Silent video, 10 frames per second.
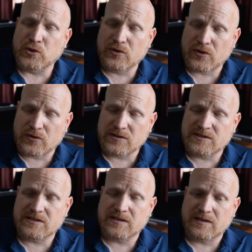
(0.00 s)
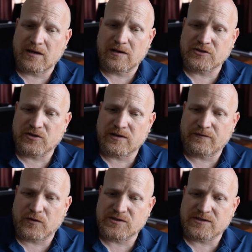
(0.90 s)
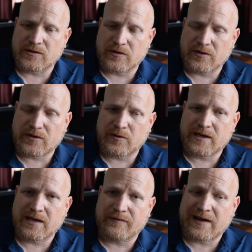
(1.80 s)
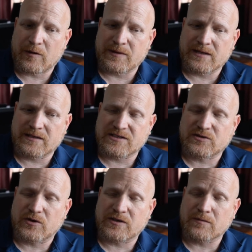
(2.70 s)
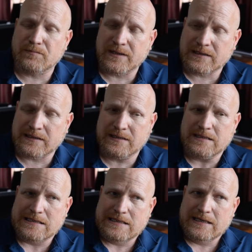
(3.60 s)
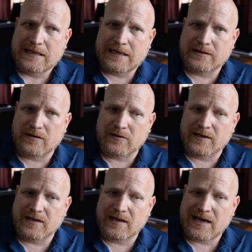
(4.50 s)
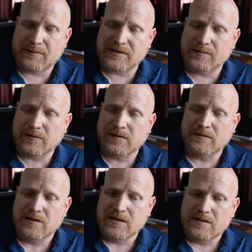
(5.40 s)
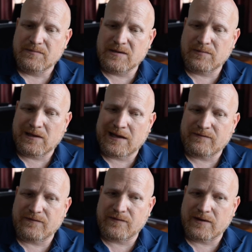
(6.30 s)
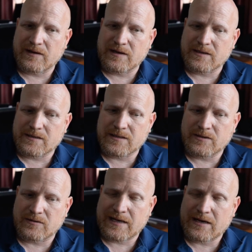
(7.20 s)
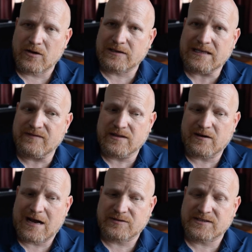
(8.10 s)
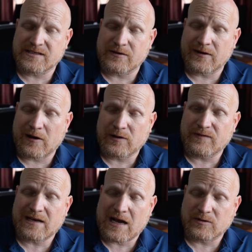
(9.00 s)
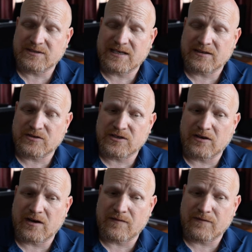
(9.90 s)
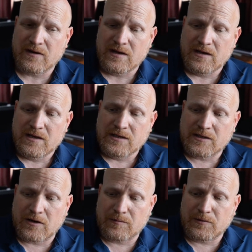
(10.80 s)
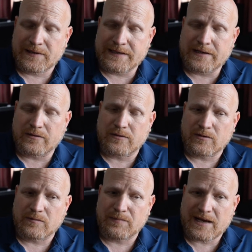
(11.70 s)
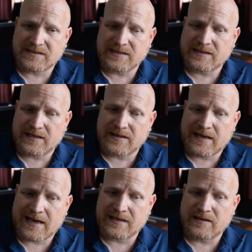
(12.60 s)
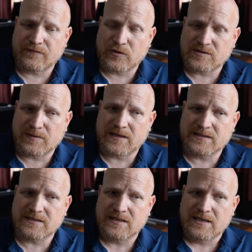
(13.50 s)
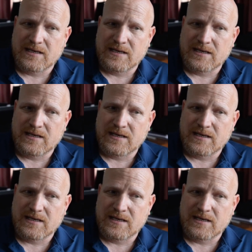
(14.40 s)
2/3 during the first earthquake have now been destroyed completely and are inhabitable. People have, you know, cannot live in their houses and they're now living outside. There's not enough tarpaulin or plastic that they had in the first place,